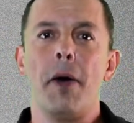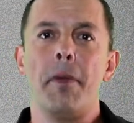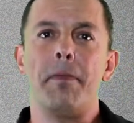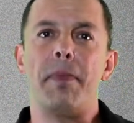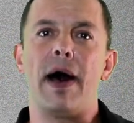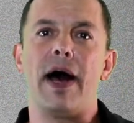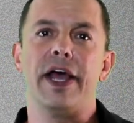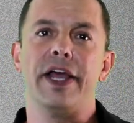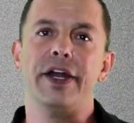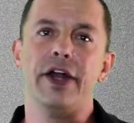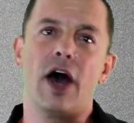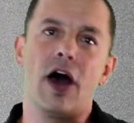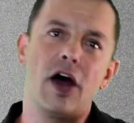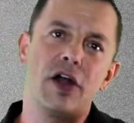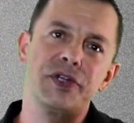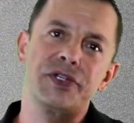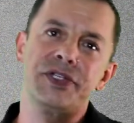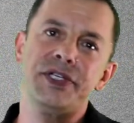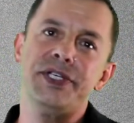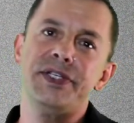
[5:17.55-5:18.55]
by an
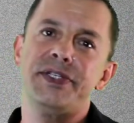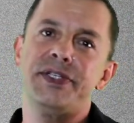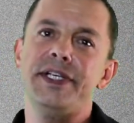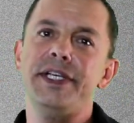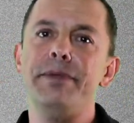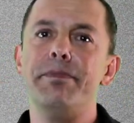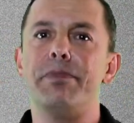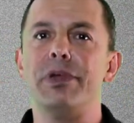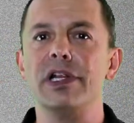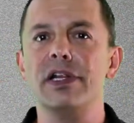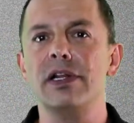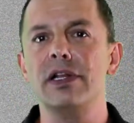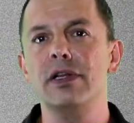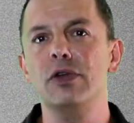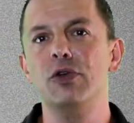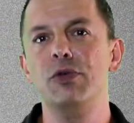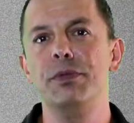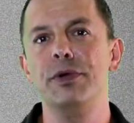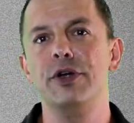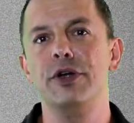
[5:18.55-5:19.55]
RCC billet
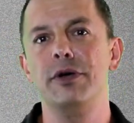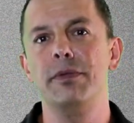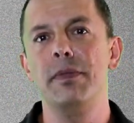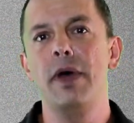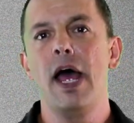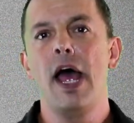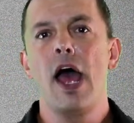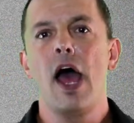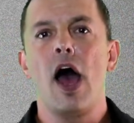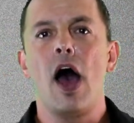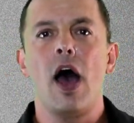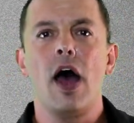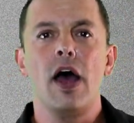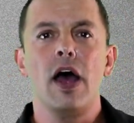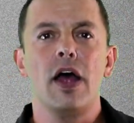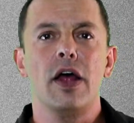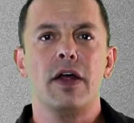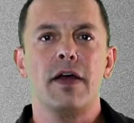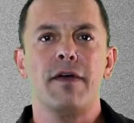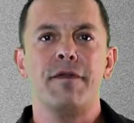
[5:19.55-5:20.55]
aluminum
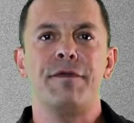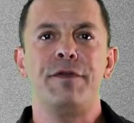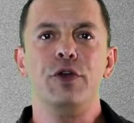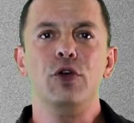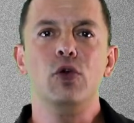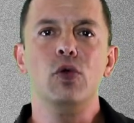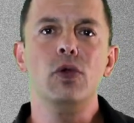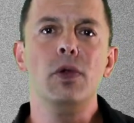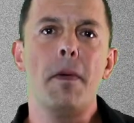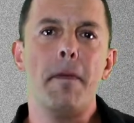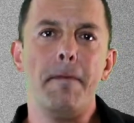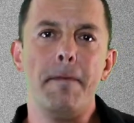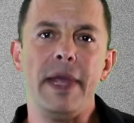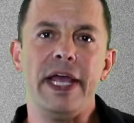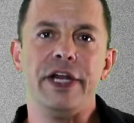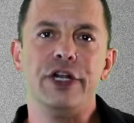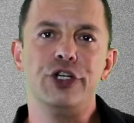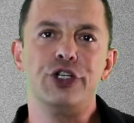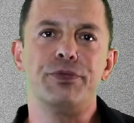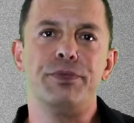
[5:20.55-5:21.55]
fuel
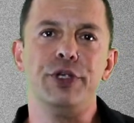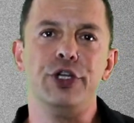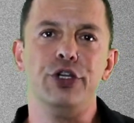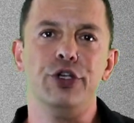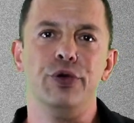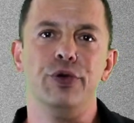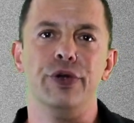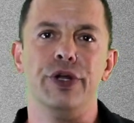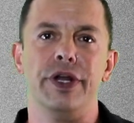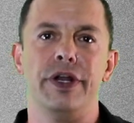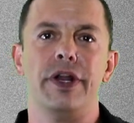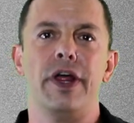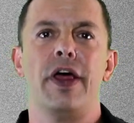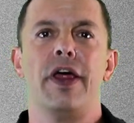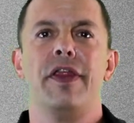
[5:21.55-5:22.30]
management unit.